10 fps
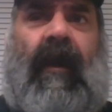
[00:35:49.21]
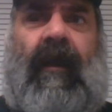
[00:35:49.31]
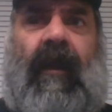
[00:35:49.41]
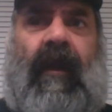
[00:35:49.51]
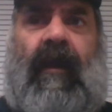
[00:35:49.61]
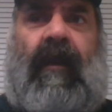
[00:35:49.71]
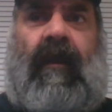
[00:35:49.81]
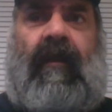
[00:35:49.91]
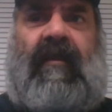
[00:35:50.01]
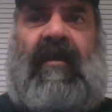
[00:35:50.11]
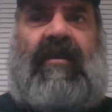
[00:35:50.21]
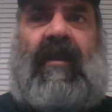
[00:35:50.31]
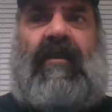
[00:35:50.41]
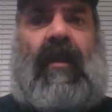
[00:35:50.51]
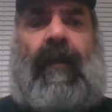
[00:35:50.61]
in, in,
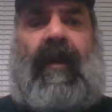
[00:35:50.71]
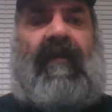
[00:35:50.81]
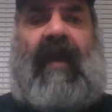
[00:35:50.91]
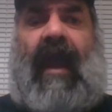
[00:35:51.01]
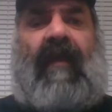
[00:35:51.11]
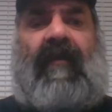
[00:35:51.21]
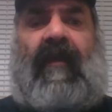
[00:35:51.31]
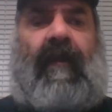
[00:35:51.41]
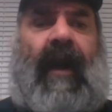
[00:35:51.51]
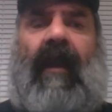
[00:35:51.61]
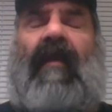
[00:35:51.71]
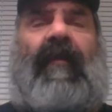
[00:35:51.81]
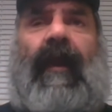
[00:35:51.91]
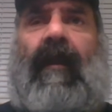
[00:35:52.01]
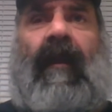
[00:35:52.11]
teaching interpretive dance to my
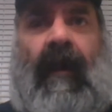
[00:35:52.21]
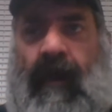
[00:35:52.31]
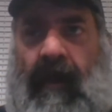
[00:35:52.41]
lesbian